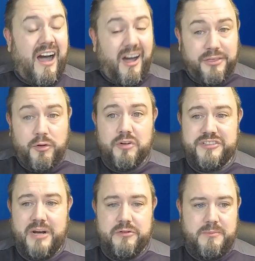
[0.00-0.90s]
I
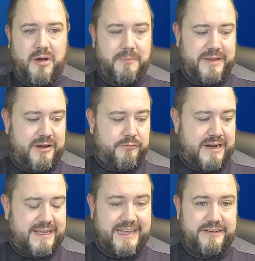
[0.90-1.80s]
thought Cheltenham might be in a
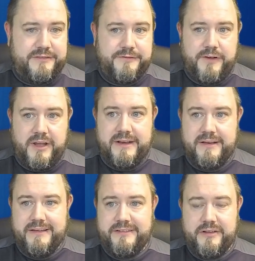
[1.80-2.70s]
relegation fight, and
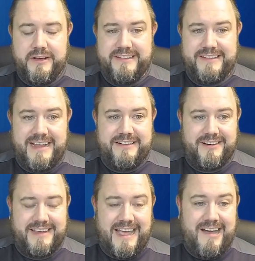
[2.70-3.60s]
at this early stage
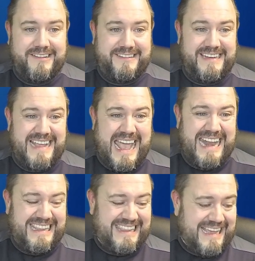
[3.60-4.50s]
I can't see
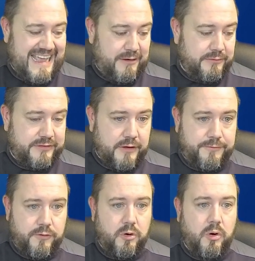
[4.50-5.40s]
anything else
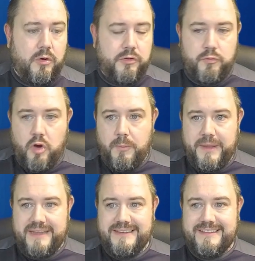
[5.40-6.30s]
for the
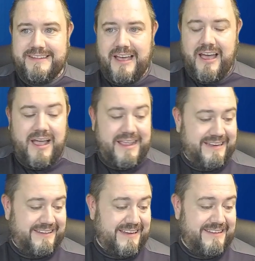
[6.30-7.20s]
Robins.
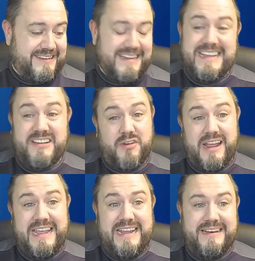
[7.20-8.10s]
It's a D
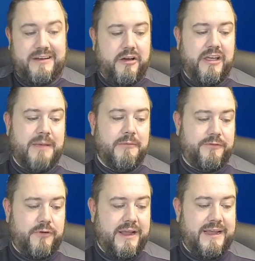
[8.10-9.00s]
grade, I am
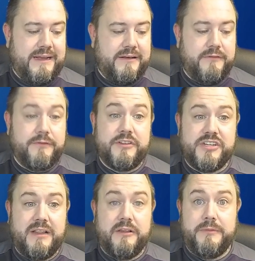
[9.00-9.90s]
afraid, for
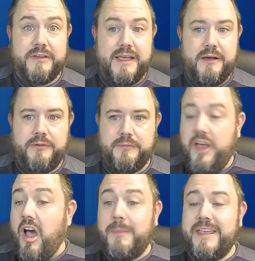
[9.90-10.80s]
Cheltenham Town.
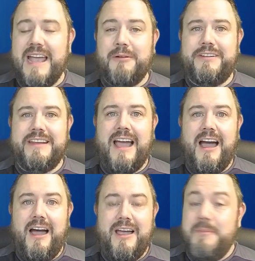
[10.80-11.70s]
Derby County
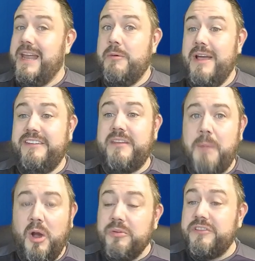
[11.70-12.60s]
are in many ways the
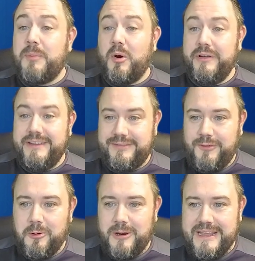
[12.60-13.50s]
poster boys
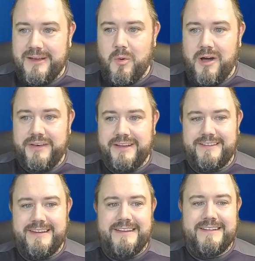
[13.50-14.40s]
for League One
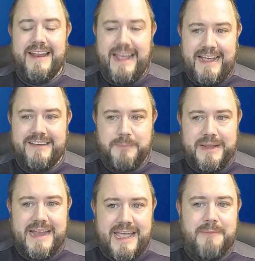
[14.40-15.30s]
this season, and it has
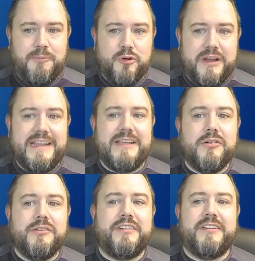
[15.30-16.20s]
been a pretty
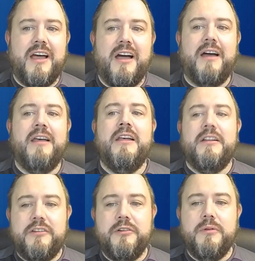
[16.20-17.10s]
good start
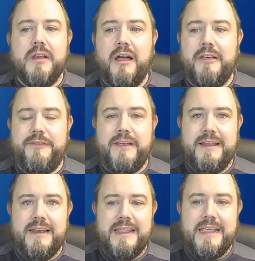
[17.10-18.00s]
to life
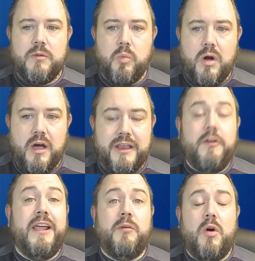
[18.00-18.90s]
in League One.
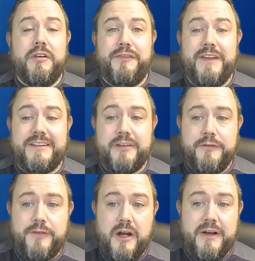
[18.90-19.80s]
They've only had 1 defeat
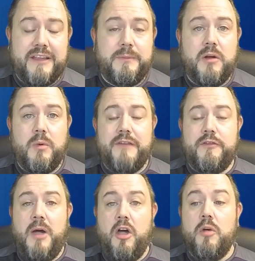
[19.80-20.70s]
so far, and that has been away
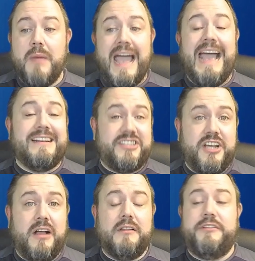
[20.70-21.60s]
from home at
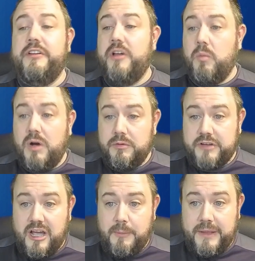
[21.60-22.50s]
Charlton, and while
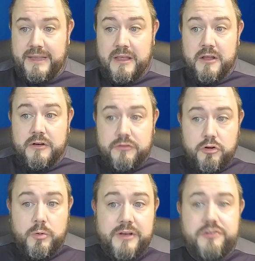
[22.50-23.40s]
Derby
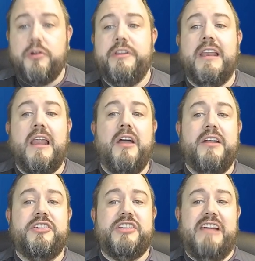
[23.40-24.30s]
do enjoy the
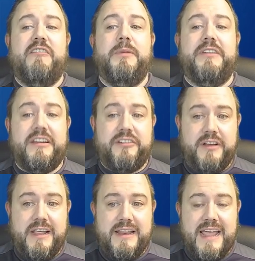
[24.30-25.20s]
lion's share of
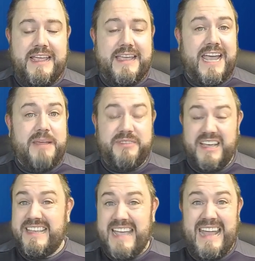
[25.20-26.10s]
possession in their games,
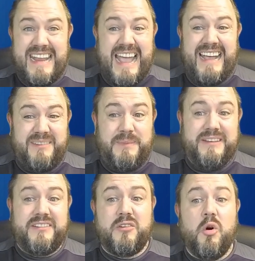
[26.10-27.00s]
again, it has
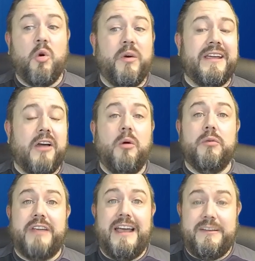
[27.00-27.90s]
been scoring
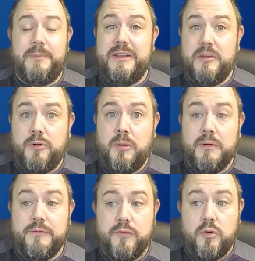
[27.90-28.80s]
goals that has been the
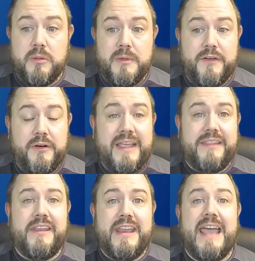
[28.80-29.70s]
problem for them. They've only
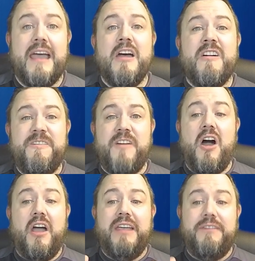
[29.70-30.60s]
hit the net
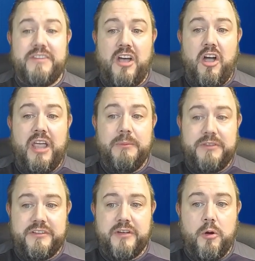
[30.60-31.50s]
5
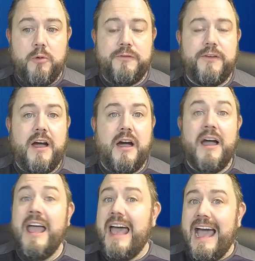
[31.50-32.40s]
times so
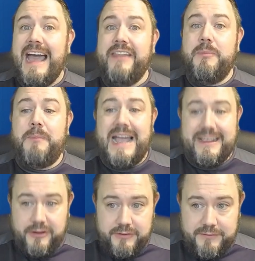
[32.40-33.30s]
far. At the
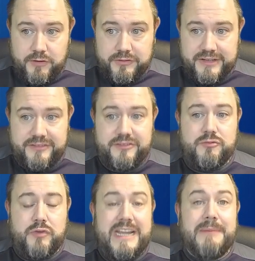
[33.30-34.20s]
back, though, they've looked
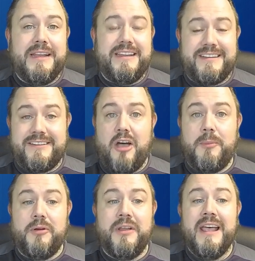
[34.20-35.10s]
extremely
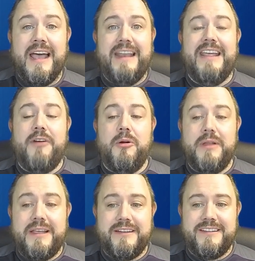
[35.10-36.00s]
stubborn, and they've
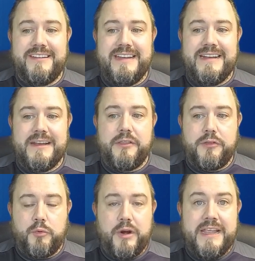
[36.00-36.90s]
only conceded
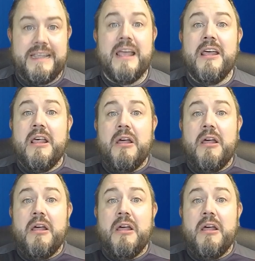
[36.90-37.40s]
3.